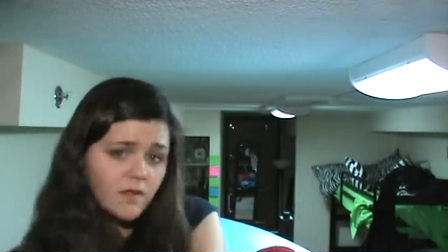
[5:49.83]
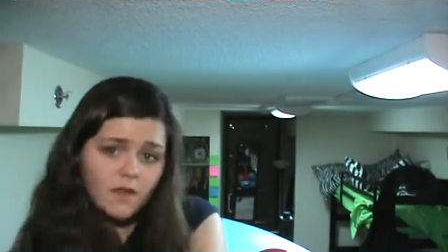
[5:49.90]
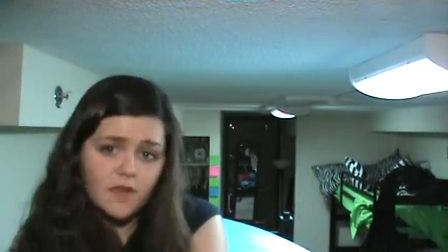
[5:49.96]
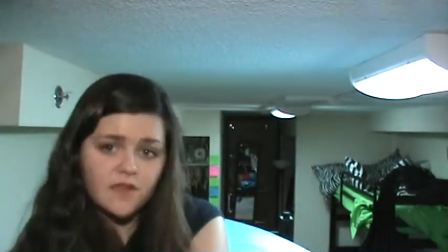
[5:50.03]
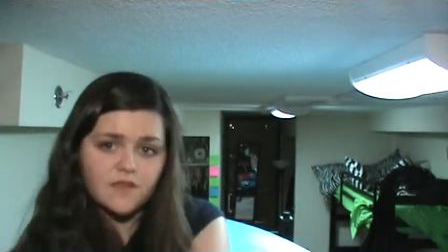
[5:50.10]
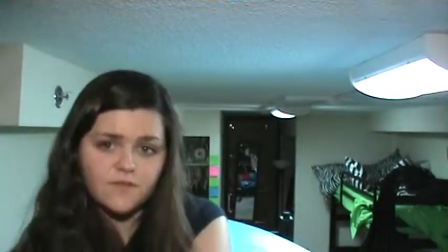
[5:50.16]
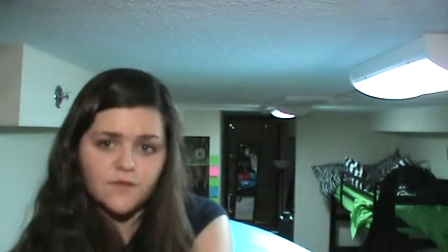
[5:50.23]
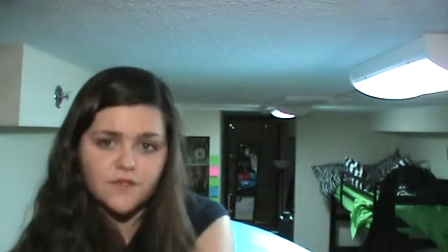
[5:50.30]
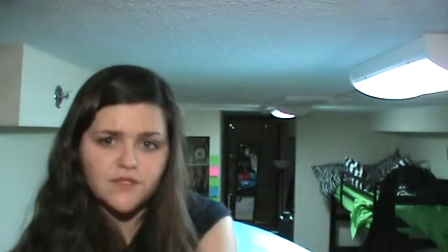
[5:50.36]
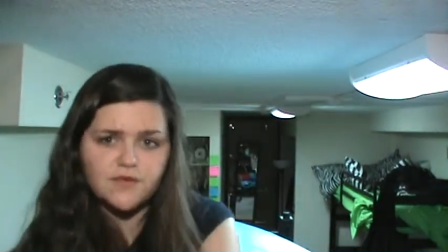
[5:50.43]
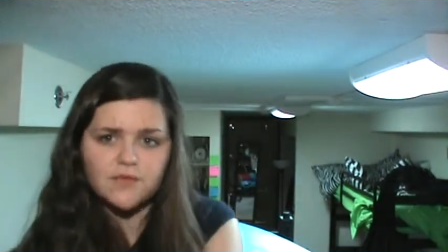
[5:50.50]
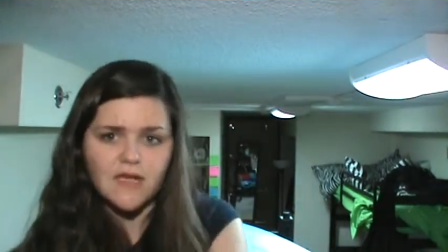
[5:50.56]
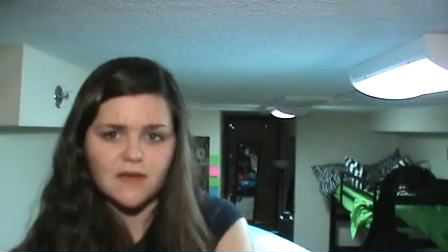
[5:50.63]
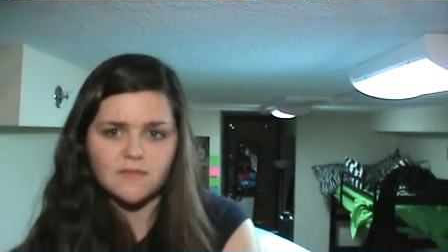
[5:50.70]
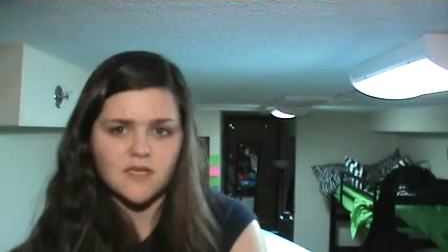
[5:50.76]
like the first
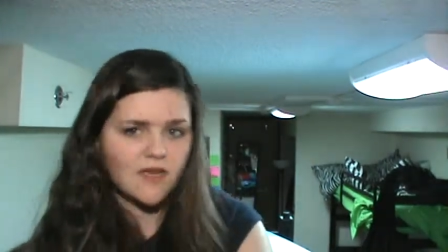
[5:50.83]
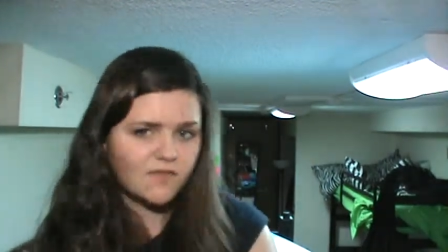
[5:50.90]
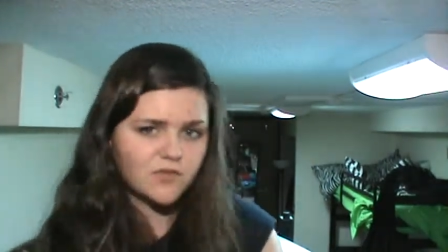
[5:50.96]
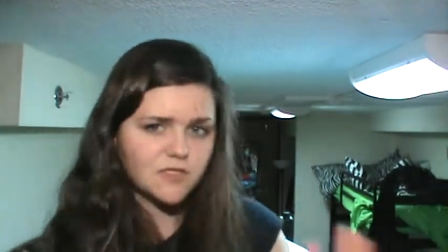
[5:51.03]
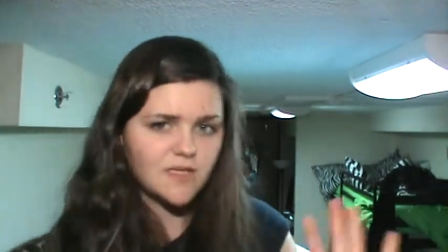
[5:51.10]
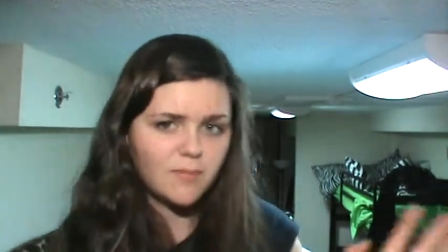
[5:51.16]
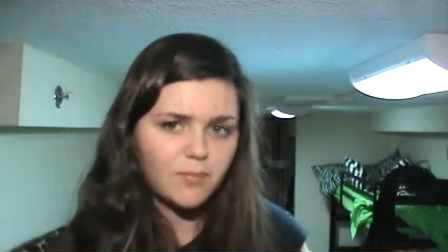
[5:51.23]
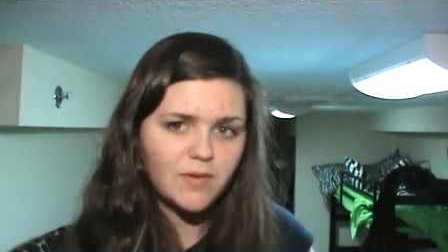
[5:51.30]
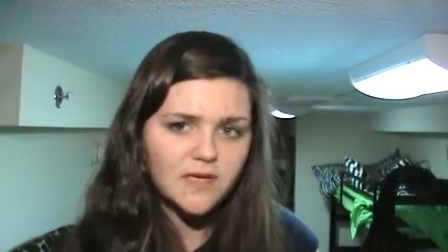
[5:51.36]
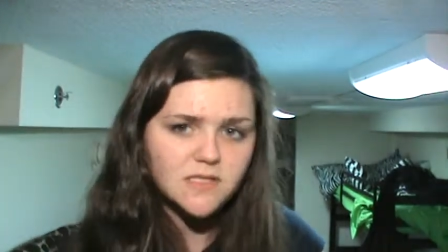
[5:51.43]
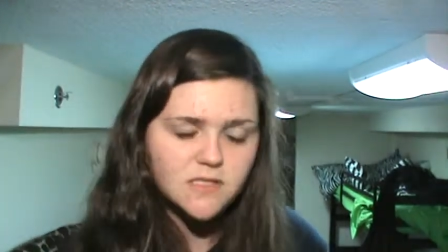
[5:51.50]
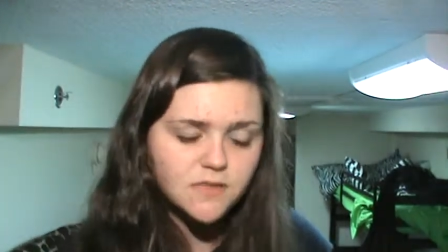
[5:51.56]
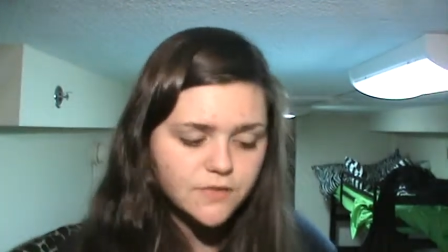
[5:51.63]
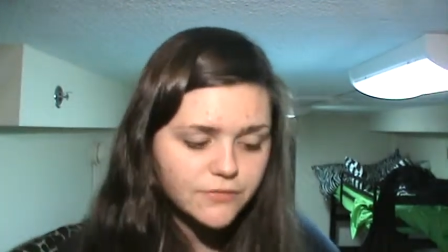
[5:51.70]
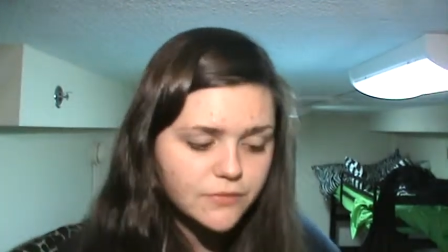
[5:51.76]
two times I ever slept
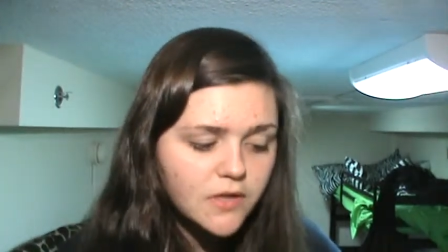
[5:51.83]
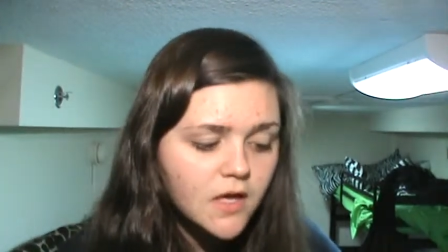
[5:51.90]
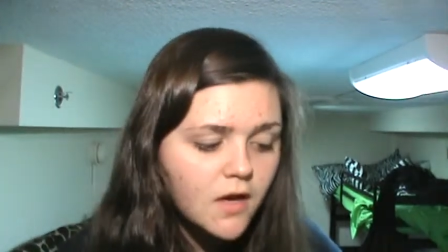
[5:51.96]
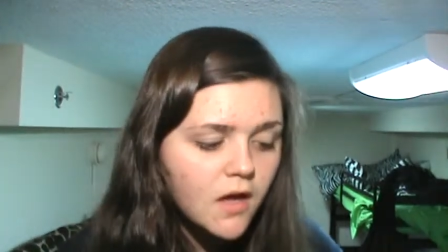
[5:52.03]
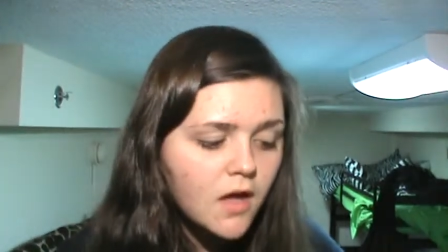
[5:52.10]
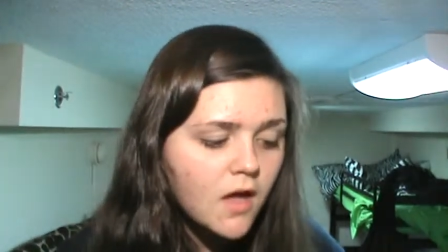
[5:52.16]
past noon,